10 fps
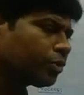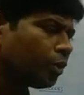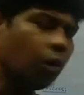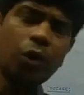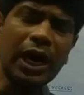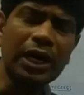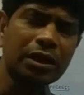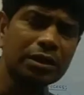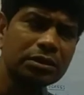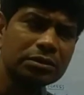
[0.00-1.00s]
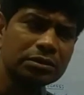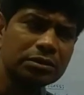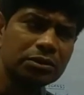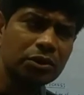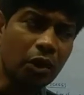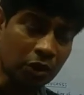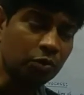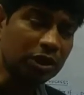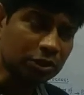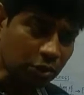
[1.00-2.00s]
who are
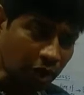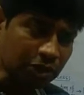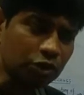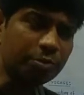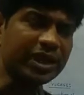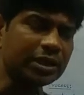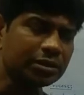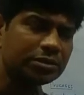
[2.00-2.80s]
thought to be